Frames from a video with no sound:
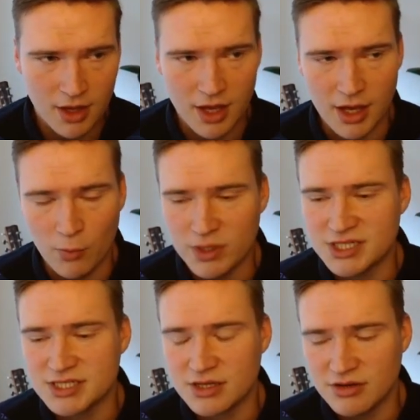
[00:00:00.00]
Uh, which
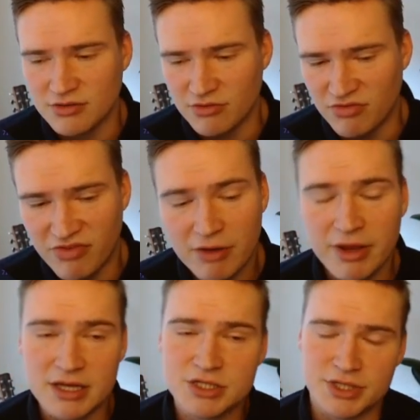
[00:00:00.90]
is
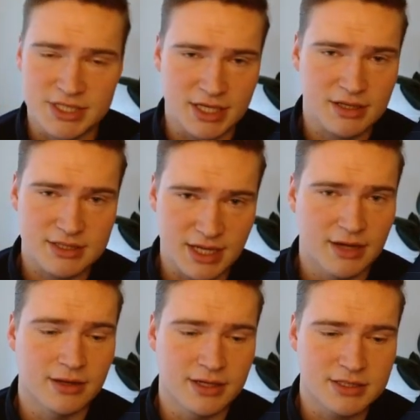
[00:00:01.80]
very interesting to say
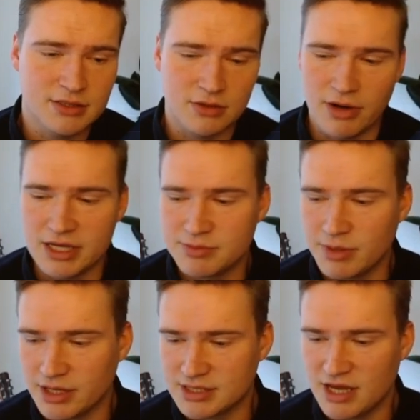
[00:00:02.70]
the least. All right,
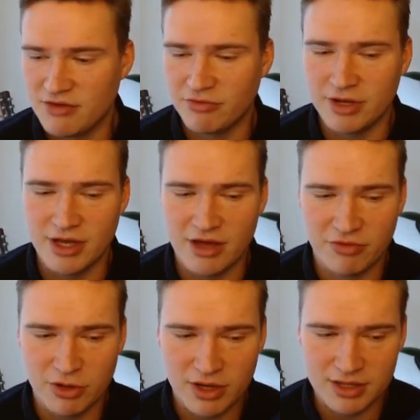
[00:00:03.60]
because if we if
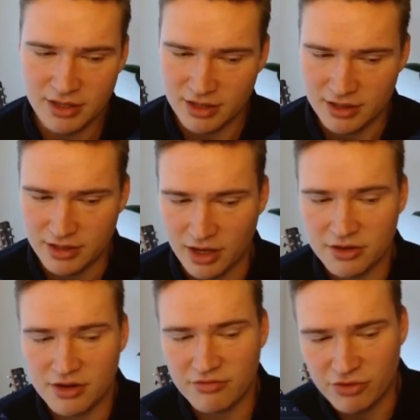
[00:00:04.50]
we look at the the
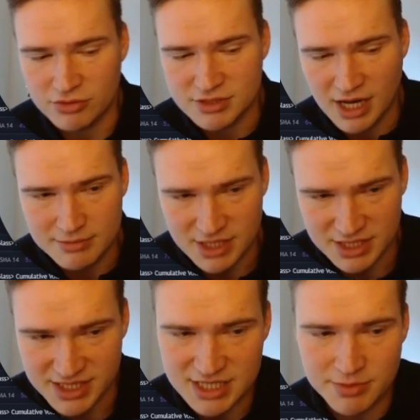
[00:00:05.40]
other few times that
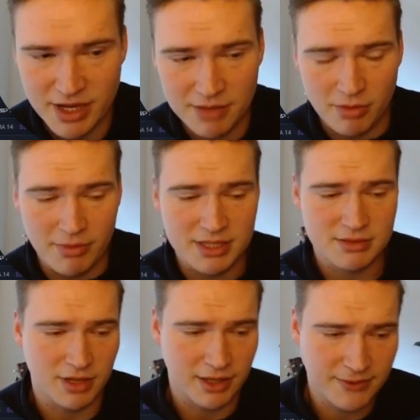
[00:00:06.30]
Jasmy had
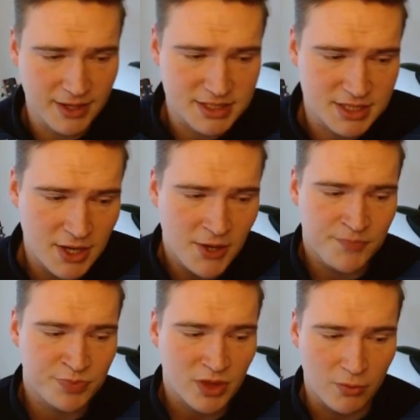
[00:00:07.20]
momentum like this,
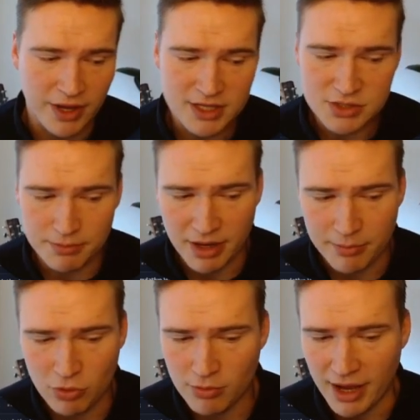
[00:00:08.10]
we had some big
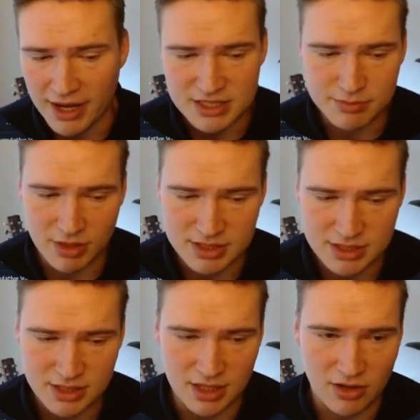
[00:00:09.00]
pullbacks, but
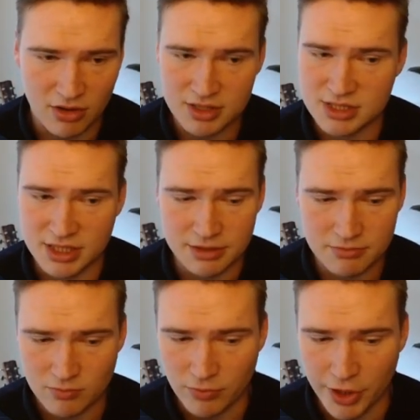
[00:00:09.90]
uh, honestly,
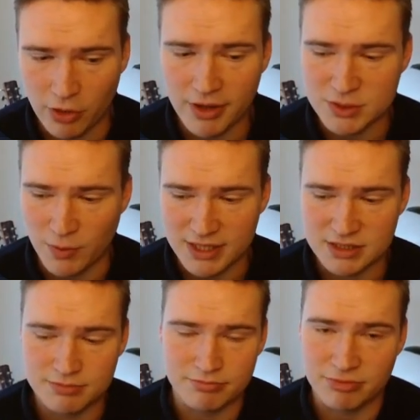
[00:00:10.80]
we always
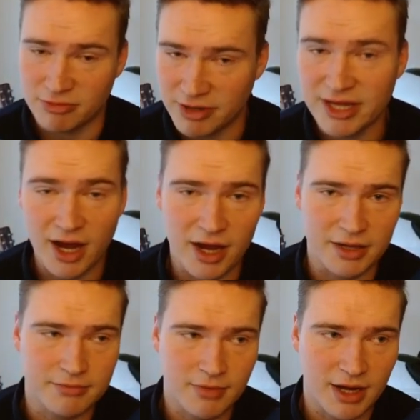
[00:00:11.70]
went pretty high.
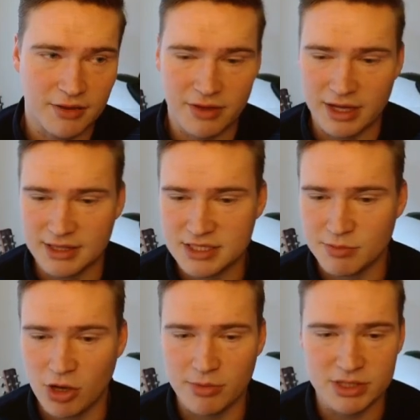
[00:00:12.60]
And I think at this
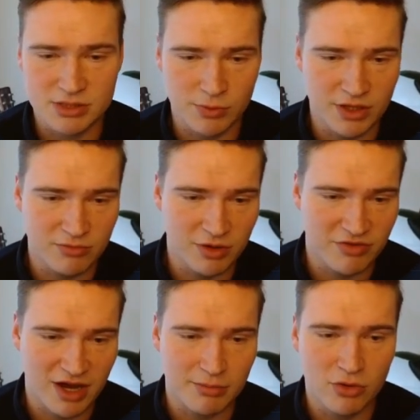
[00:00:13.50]
moment we we've
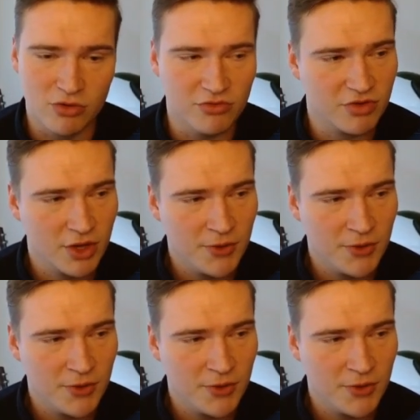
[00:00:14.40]
had a move